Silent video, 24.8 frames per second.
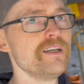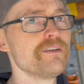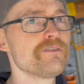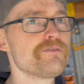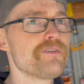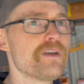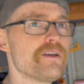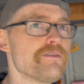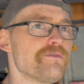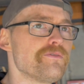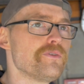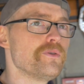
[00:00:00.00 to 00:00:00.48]

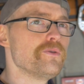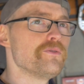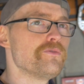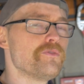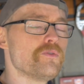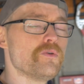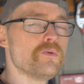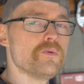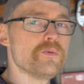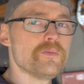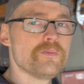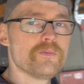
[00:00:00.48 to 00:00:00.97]
fair few
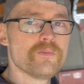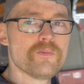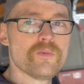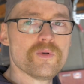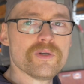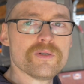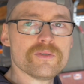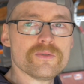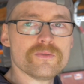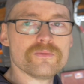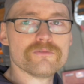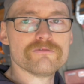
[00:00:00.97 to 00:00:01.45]
will,
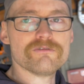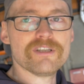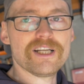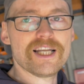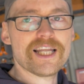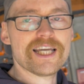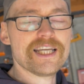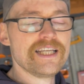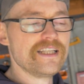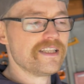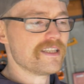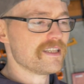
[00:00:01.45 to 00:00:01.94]
will
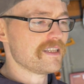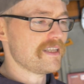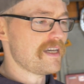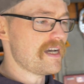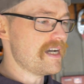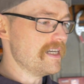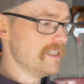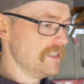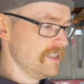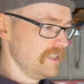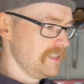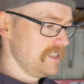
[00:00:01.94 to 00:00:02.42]
relate to
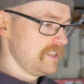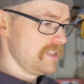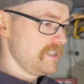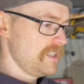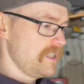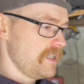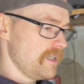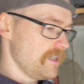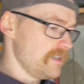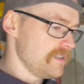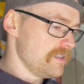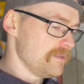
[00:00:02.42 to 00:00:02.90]
that.
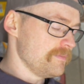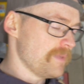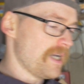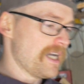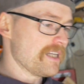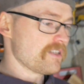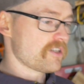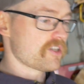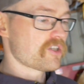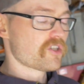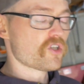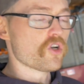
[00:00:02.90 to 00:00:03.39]
Um, I
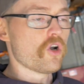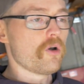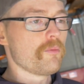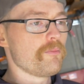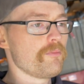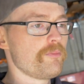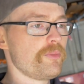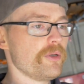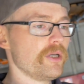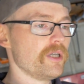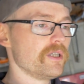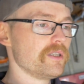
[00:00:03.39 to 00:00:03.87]
had to
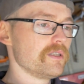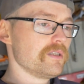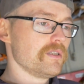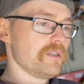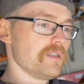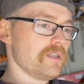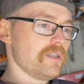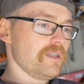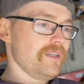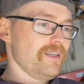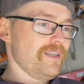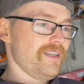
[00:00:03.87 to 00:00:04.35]
stop, but
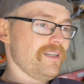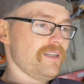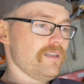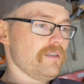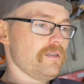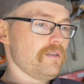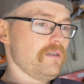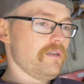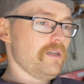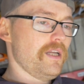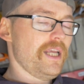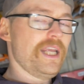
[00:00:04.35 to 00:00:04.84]

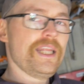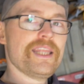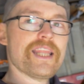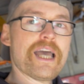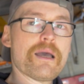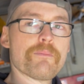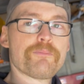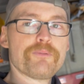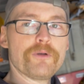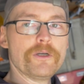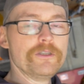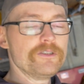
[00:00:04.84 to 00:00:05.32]
in
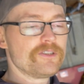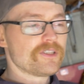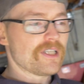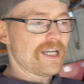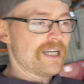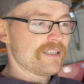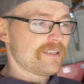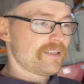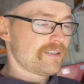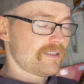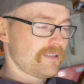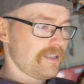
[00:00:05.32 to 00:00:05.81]
that
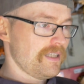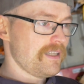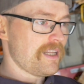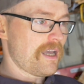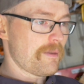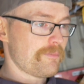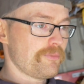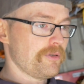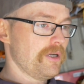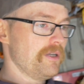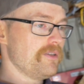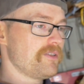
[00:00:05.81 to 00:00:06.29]
process, in
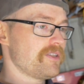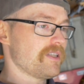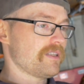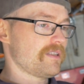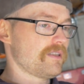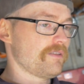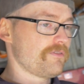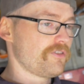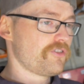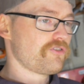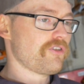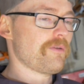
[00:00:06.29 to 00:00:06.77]
that process
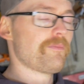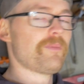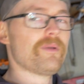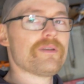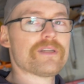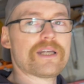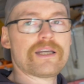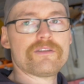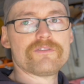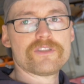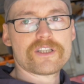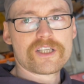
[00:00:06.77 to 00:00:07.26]
of stripping
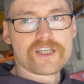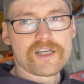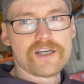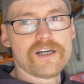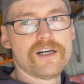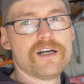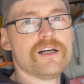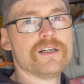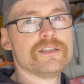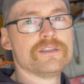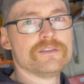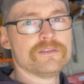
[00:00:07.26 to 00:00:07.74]
down the
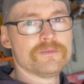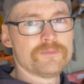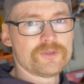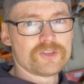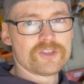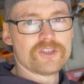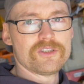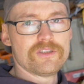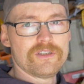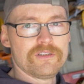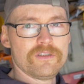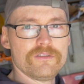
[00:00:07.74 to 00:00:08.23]
car and
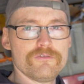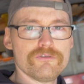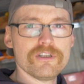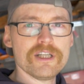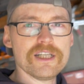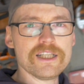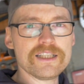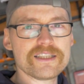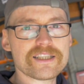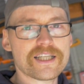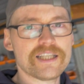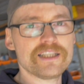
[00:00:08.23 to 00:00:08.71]
observe, and
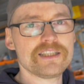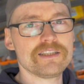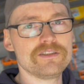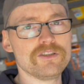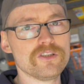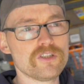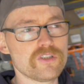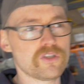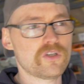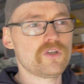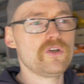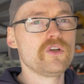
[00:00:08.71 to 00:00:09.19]
really taking
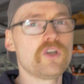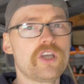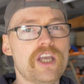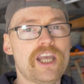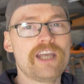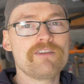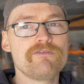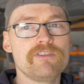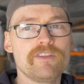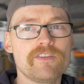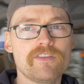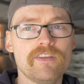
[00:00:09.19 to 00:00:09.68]
a good look at
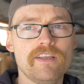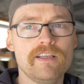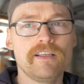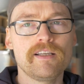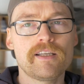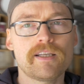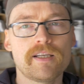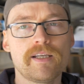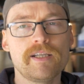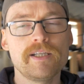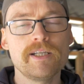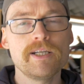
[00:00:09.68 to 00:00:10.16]

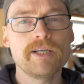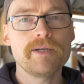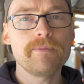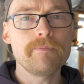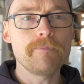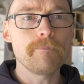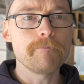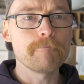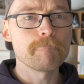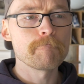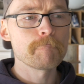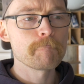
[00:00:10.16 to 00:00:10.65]
everything,
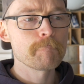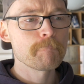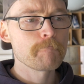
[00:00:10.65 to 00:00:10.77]
um,